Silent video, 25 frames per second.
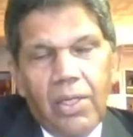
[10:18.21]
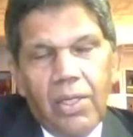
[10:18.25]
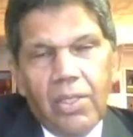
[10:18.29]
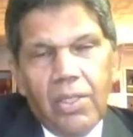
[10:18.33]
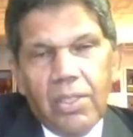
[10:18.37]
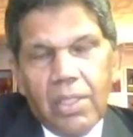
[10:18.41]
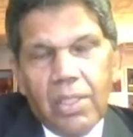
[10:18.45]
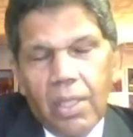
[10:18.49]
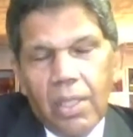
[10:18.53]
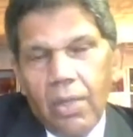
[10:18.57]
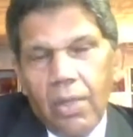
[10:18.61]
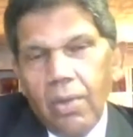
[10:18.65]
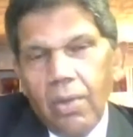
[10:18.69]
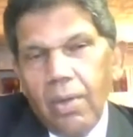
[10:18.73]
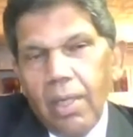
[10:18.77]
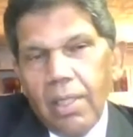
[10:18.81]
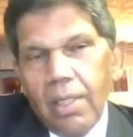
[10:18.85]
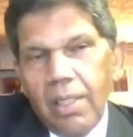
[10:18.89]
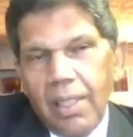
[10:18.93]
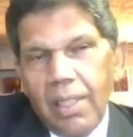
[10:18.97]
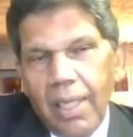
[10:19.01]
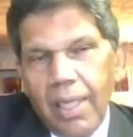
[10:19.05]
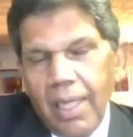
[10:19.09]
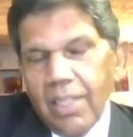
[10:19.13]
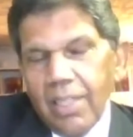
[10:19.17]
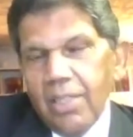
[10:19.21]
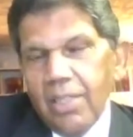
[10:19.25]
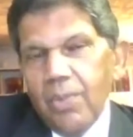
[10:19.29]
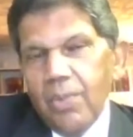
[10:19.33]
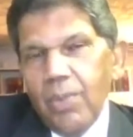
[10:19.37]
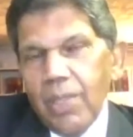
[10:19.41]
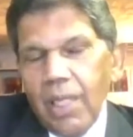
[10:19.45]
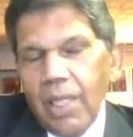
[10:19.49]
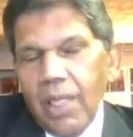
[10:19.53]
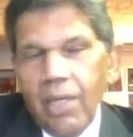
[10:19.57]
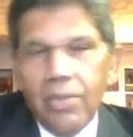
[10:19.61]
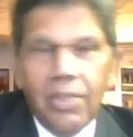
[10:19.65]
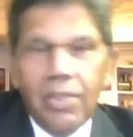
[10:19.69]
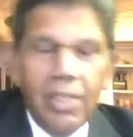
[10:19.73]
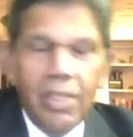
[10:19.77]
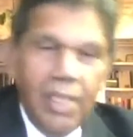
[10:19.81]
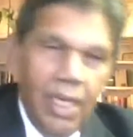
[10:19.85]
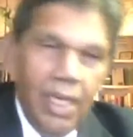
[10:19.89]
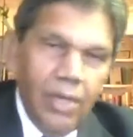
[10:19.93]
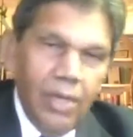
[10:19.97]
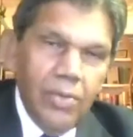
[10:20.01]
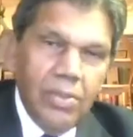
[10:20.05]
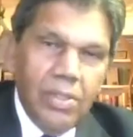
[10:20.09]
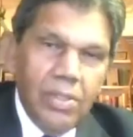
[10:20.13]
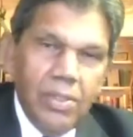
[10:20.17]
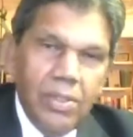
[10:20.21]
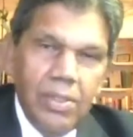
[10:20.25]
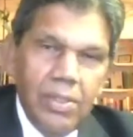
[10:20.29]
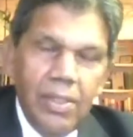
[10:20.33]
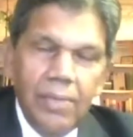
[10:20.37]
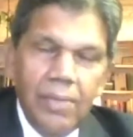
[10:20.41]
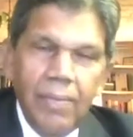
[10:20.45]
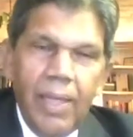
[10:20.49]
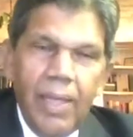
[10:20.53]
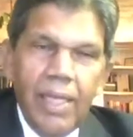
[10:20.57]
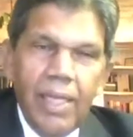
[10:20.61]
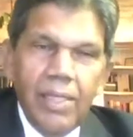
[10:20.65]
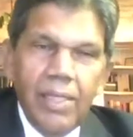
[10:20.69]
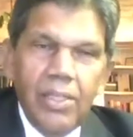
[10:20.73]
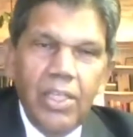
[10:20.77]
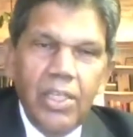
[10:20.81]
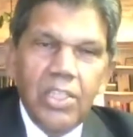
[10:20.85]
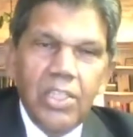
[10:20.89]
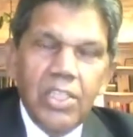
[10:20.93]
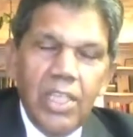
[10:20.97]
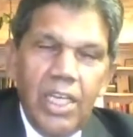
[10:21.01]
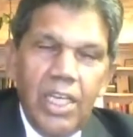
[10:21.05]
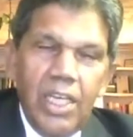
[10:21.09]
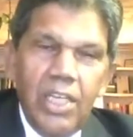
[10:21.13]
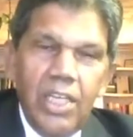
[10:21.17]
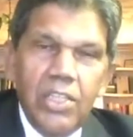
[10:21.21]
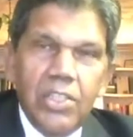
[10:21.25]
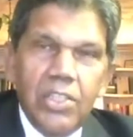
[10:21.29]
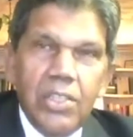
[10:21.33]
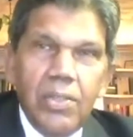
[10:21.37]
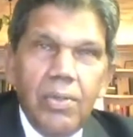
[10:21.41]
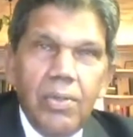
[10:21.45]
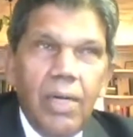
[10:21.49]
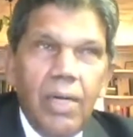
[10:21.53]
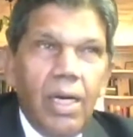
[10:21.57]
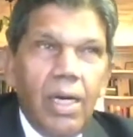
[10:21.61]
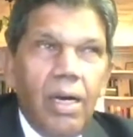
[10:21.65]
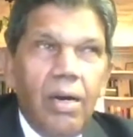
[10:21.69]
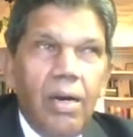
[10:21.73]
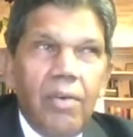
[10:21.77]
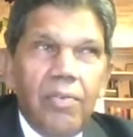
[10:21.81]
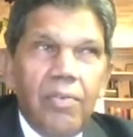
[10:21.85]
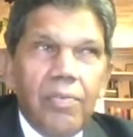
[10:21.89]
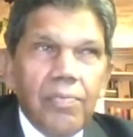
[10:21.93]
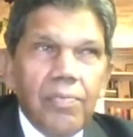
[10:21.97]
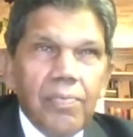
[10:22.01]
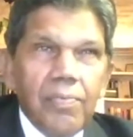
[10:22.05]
So yes, without a doubt, this issue of